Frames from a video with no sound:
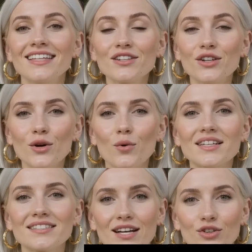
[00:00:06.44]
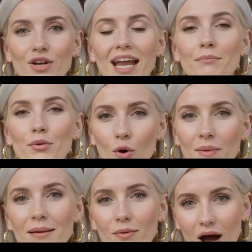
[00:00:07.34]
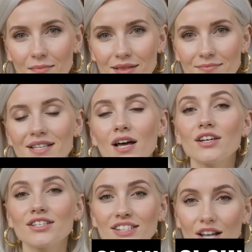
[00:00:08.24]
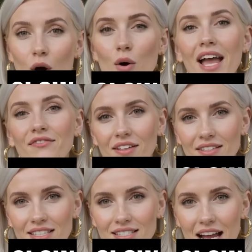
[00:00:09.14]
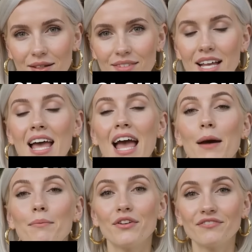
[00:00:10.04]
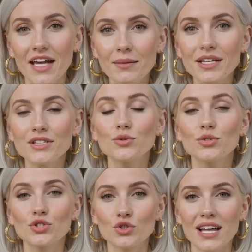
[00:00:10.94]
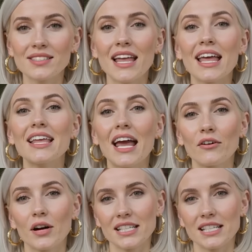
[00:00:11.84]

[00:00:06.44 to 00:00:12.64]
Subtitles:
These are the ones that create probate problems, slow everything down, and put families through stress they never